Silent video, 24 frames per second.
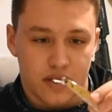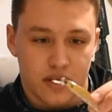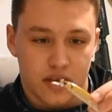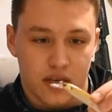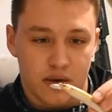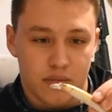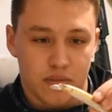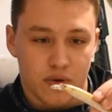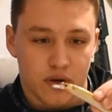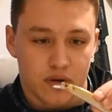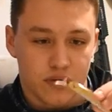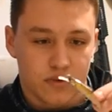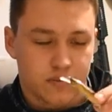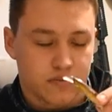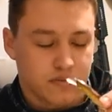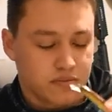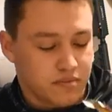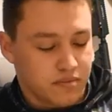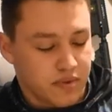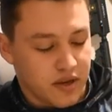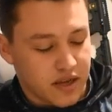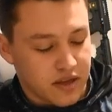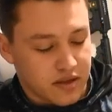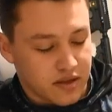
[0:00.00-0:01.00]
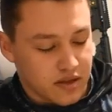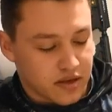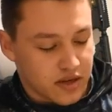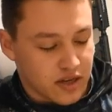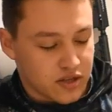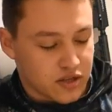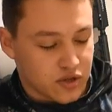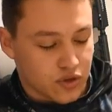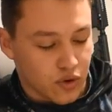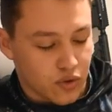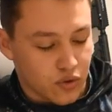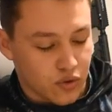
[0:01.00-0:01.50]
emo bait, the
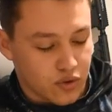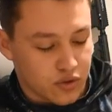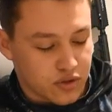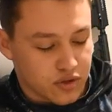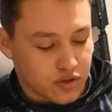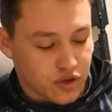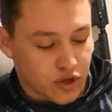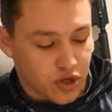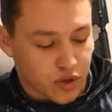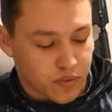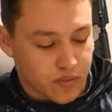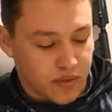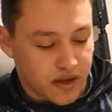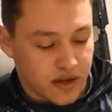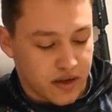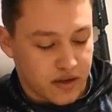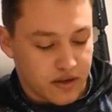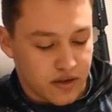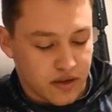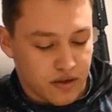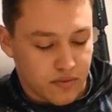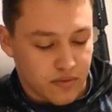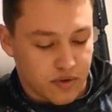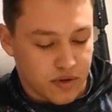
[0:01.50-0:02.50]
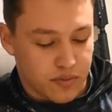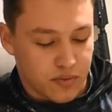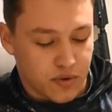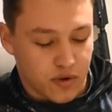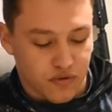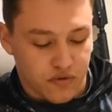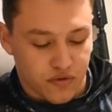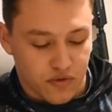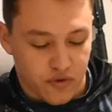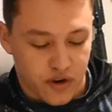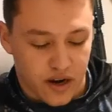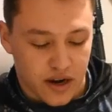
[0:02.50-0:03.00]
nice gold jerk bait with a
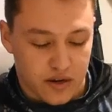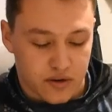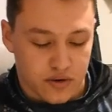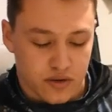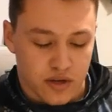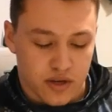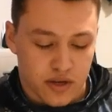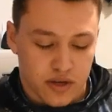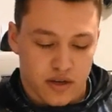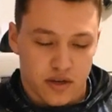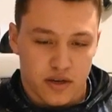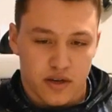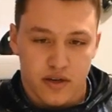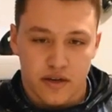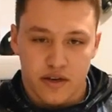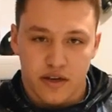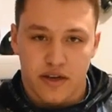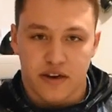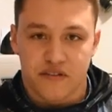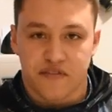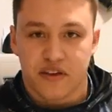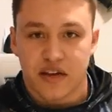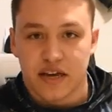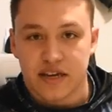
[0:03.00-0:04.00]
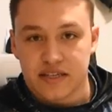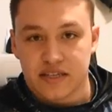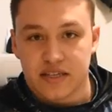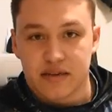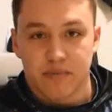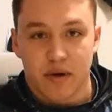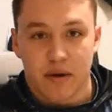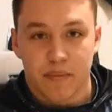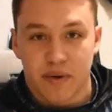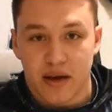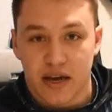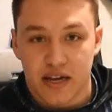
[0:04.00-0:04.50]
beautiful rattle. And if you guys see
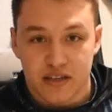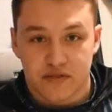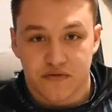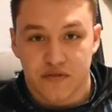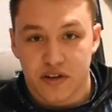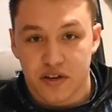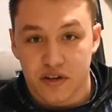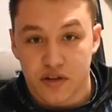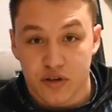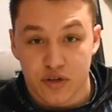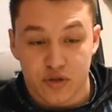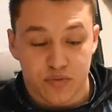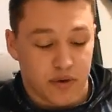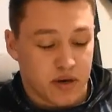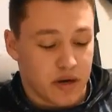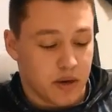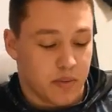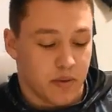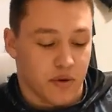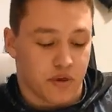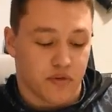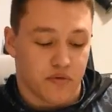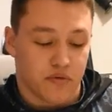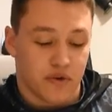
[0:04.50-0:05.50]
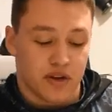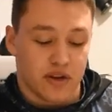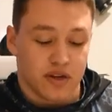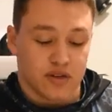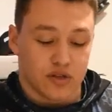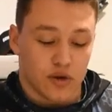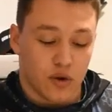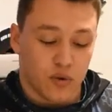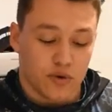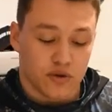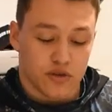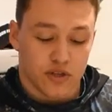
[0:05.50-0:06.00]
my past videos, my number 3
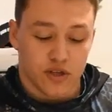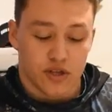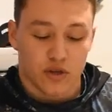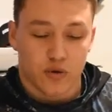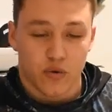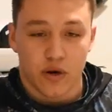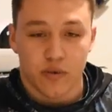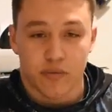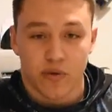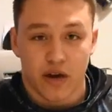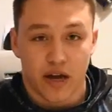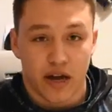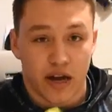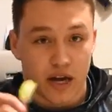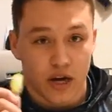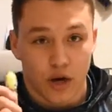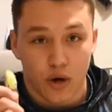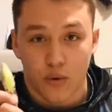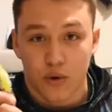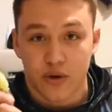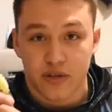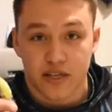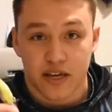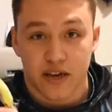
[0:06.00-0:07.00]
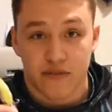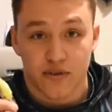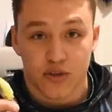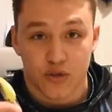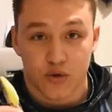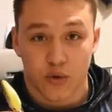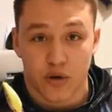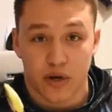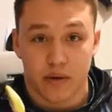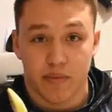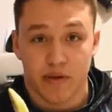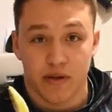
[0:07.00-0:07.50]
is always a square bill. I always have a
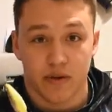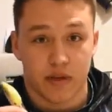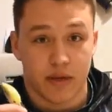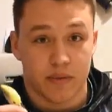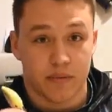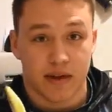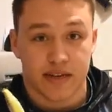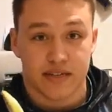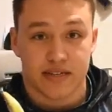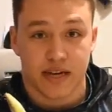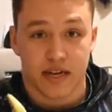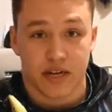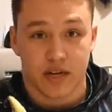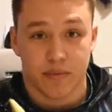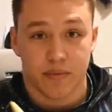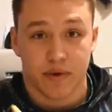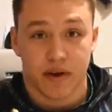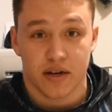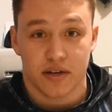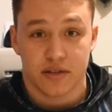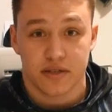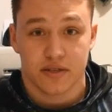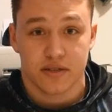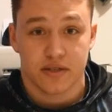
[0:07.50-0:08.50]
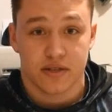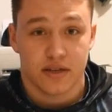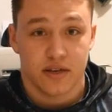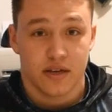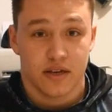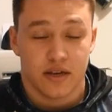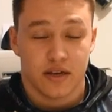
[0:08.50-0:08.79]
square bill in my tackle box.